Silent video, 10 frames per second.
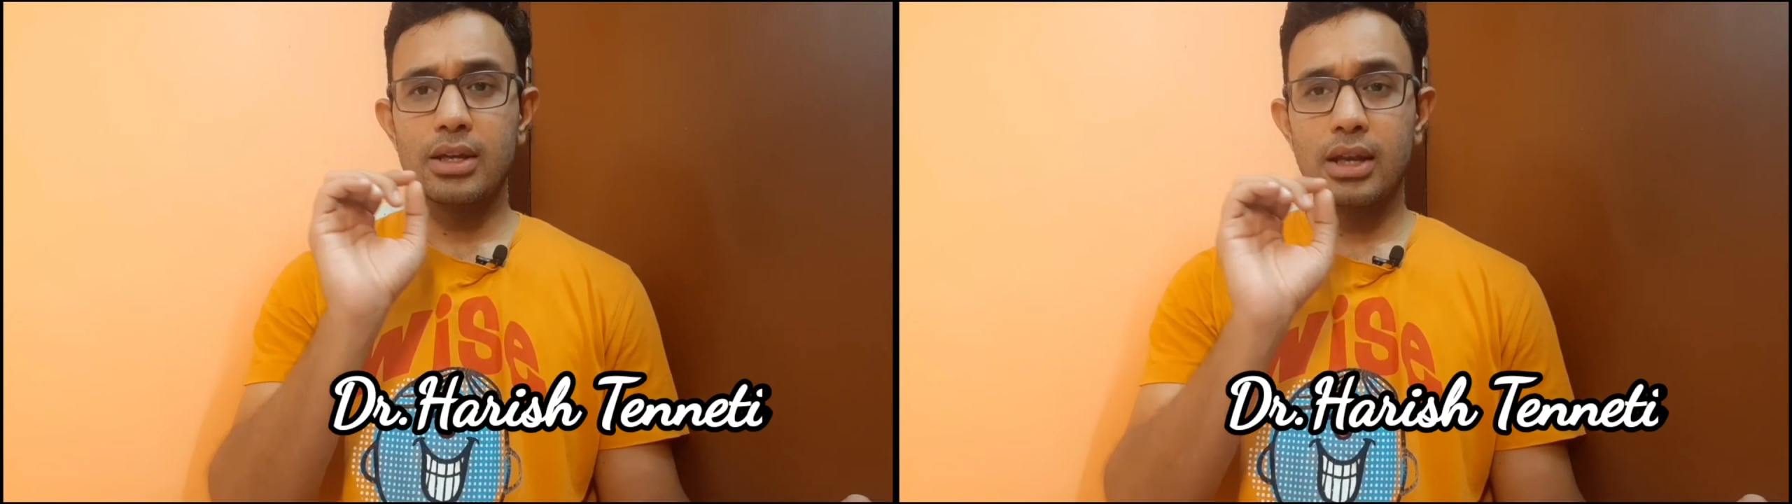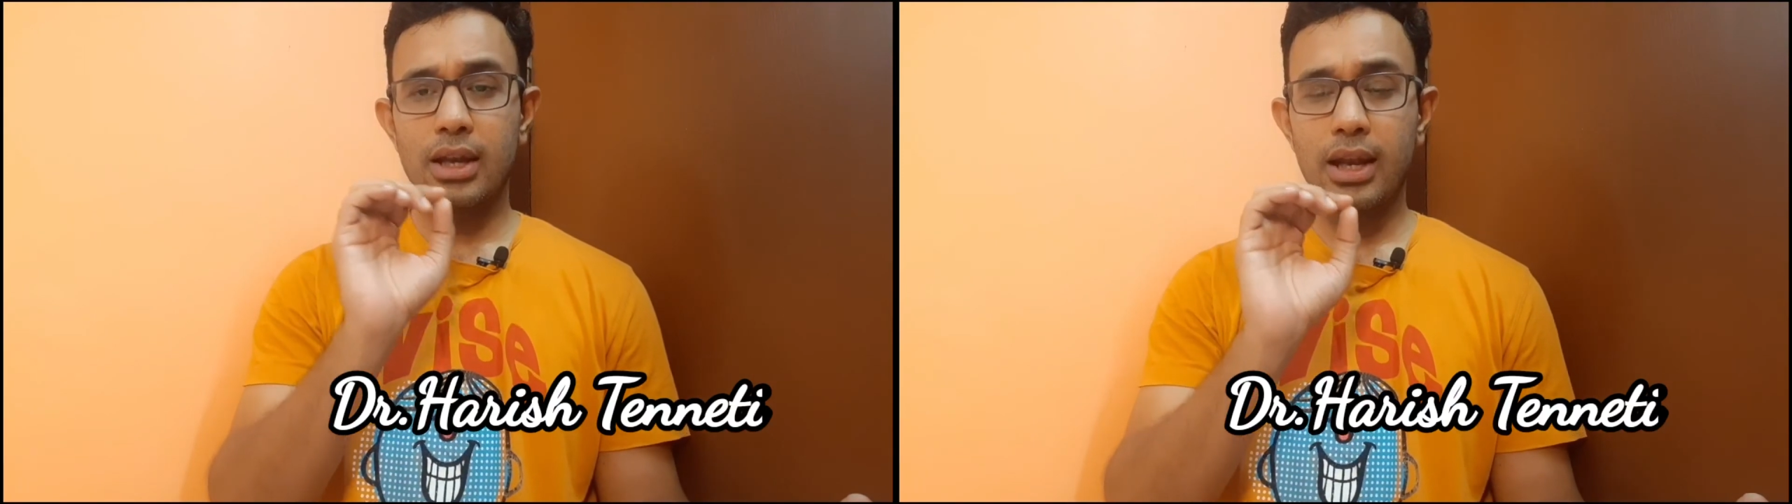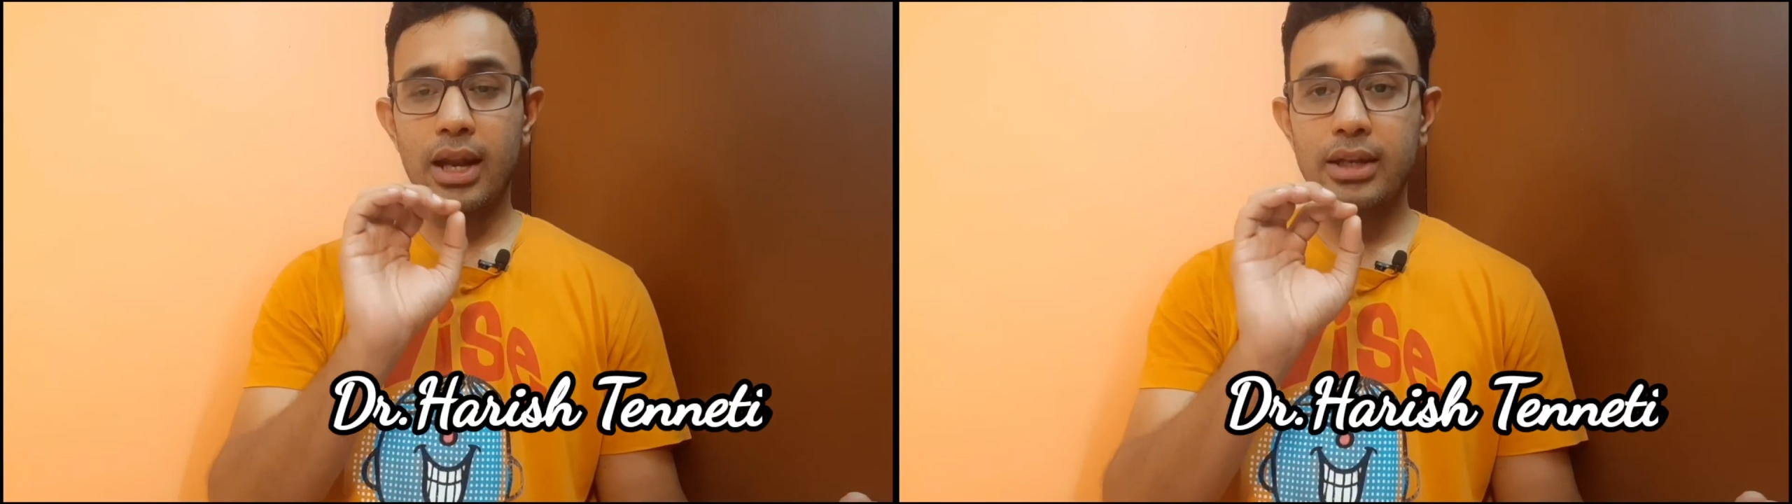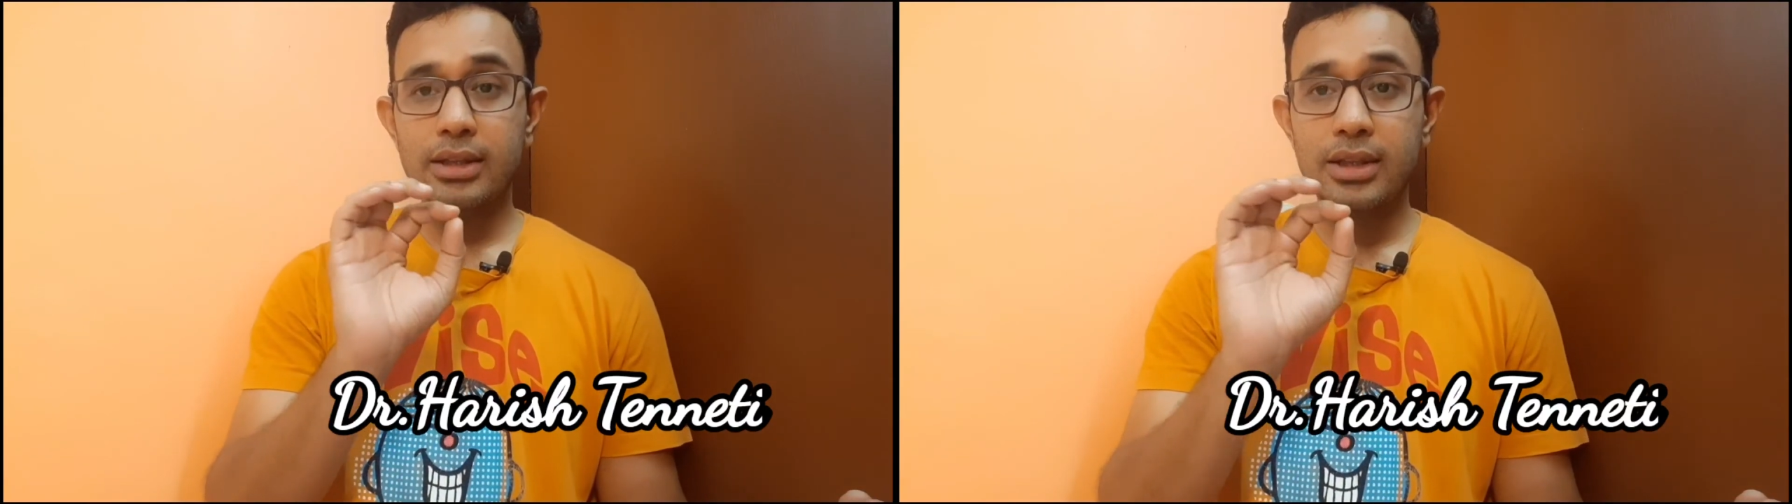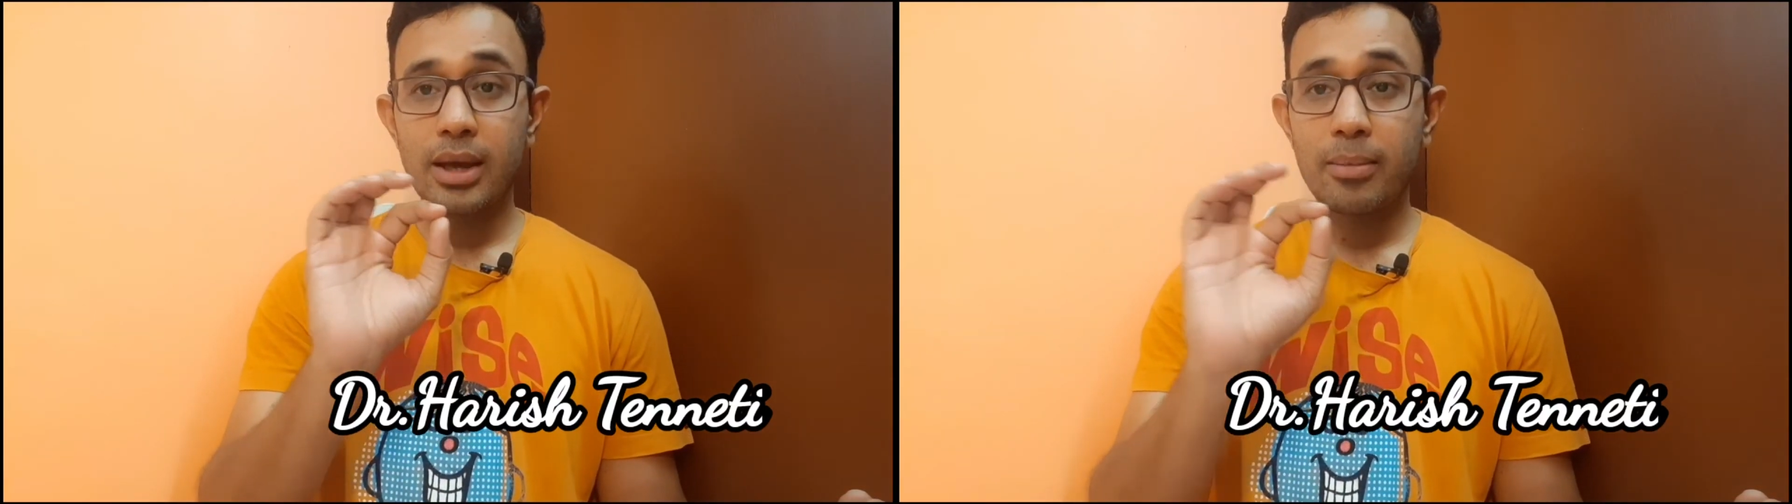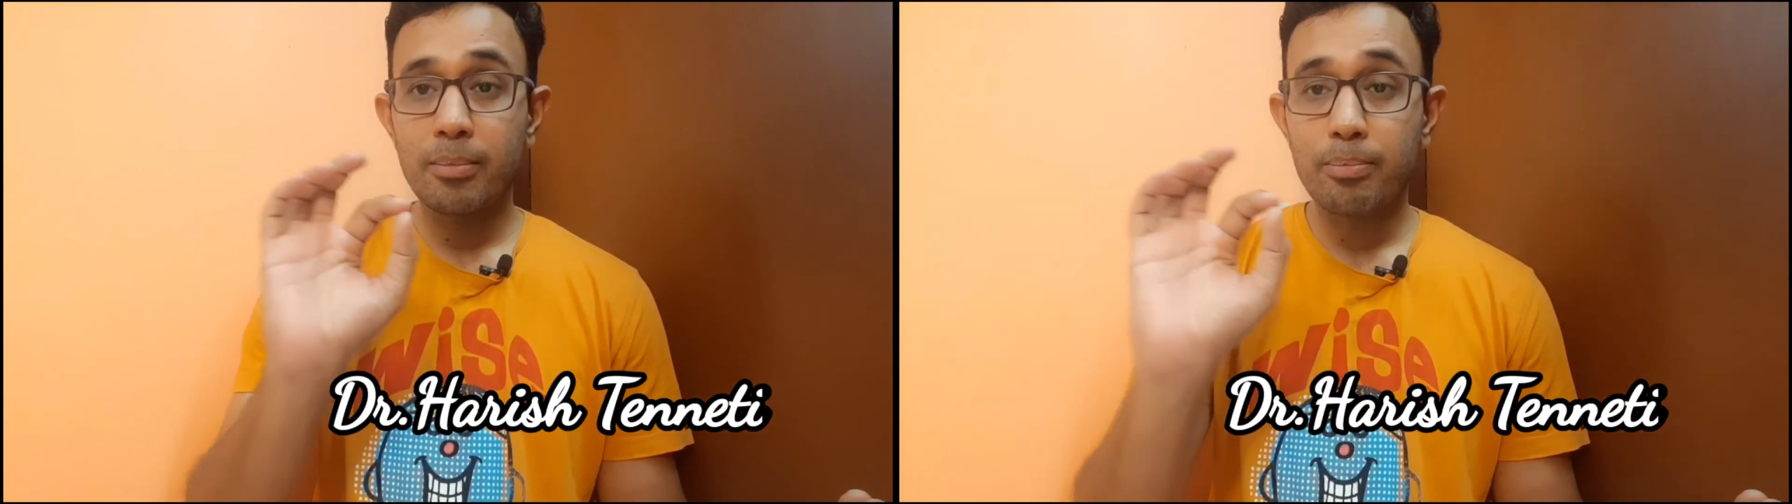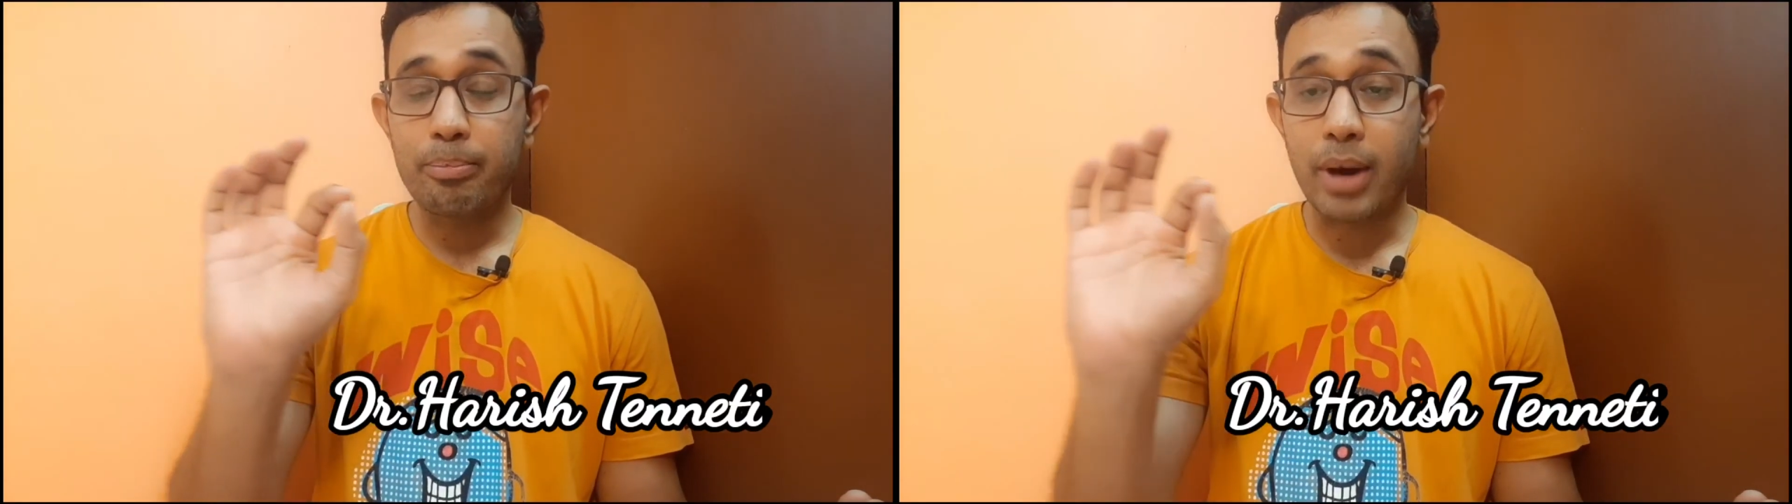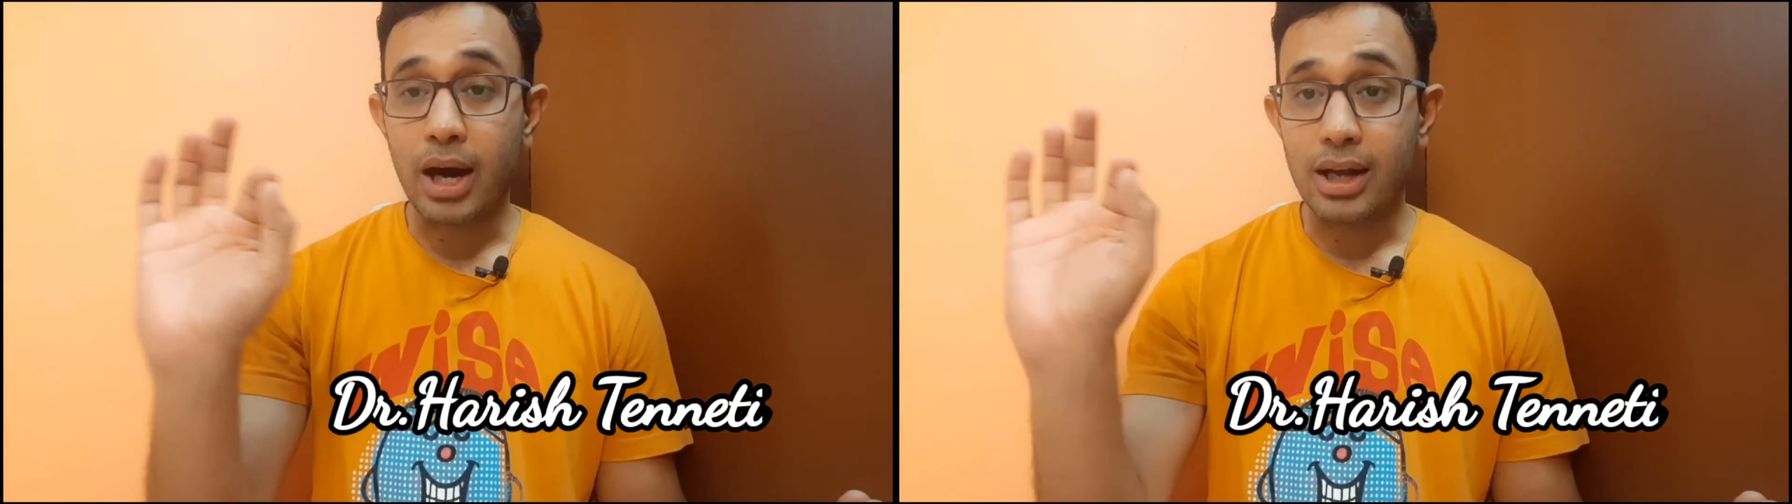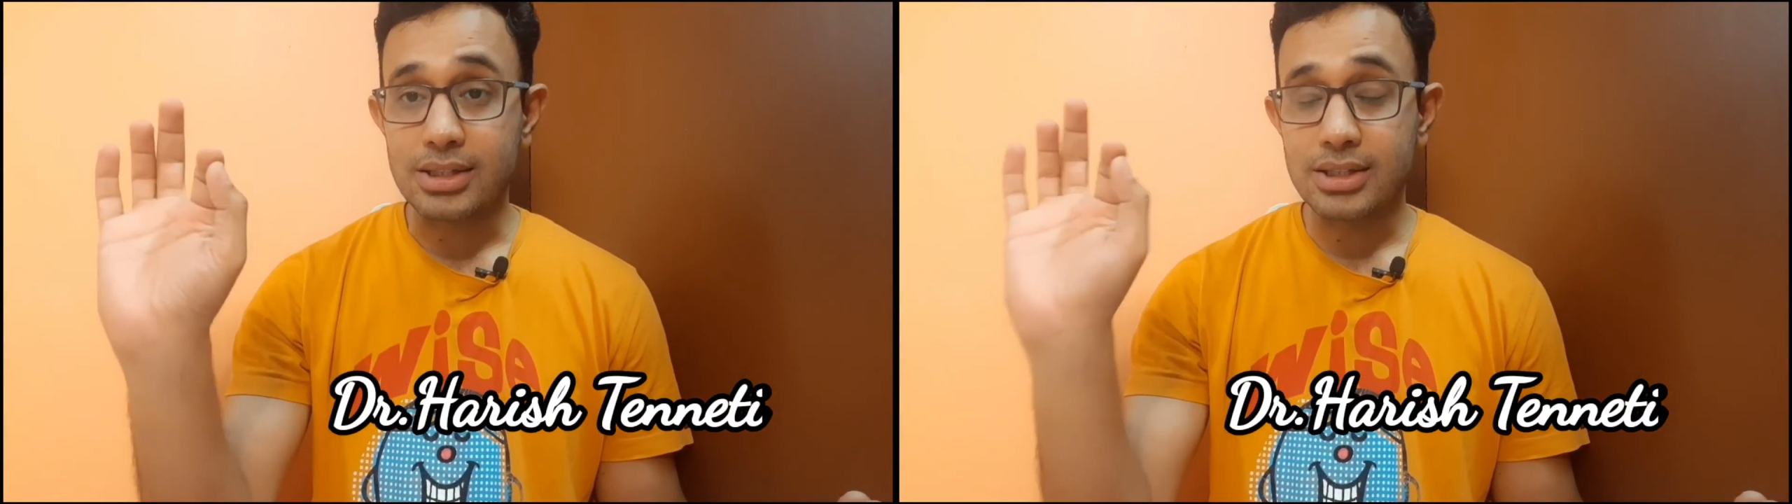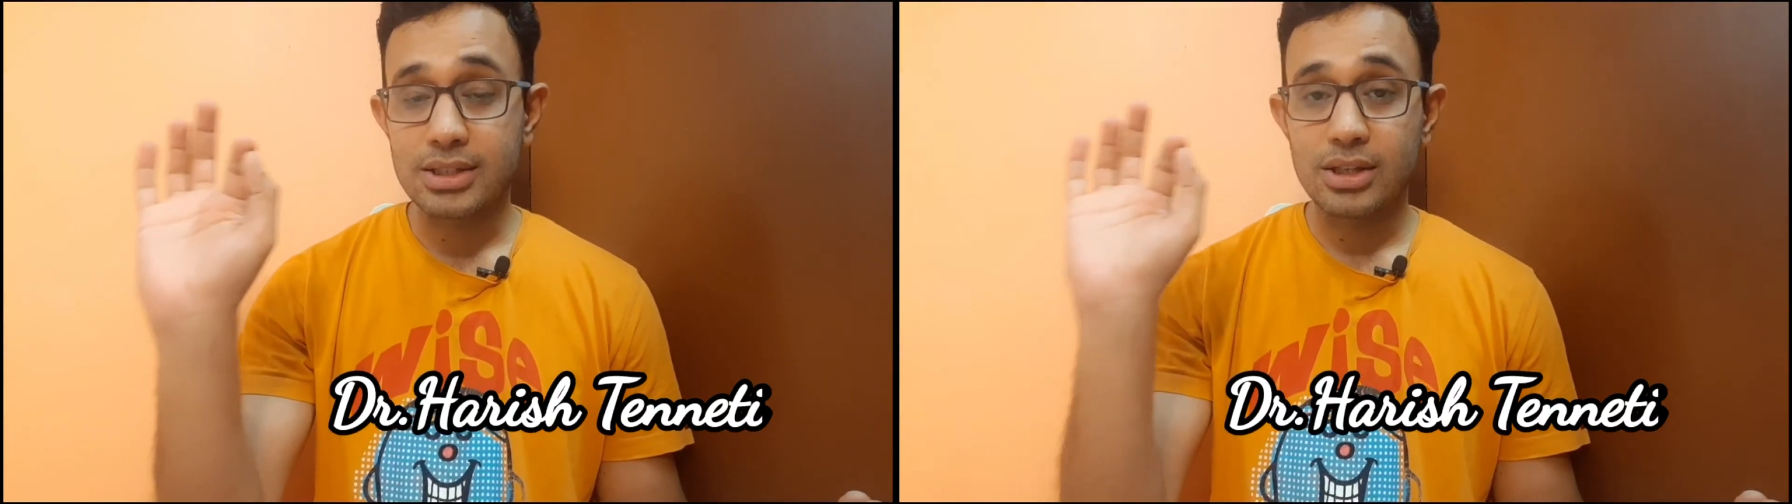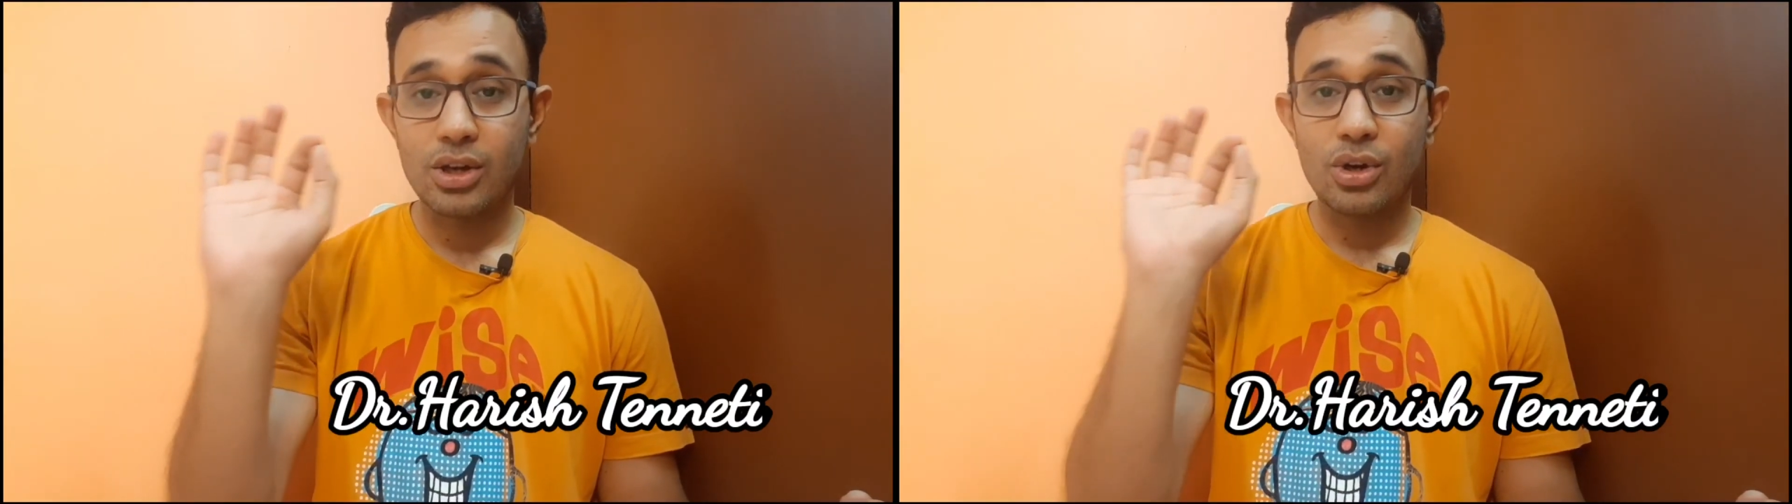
let them pass.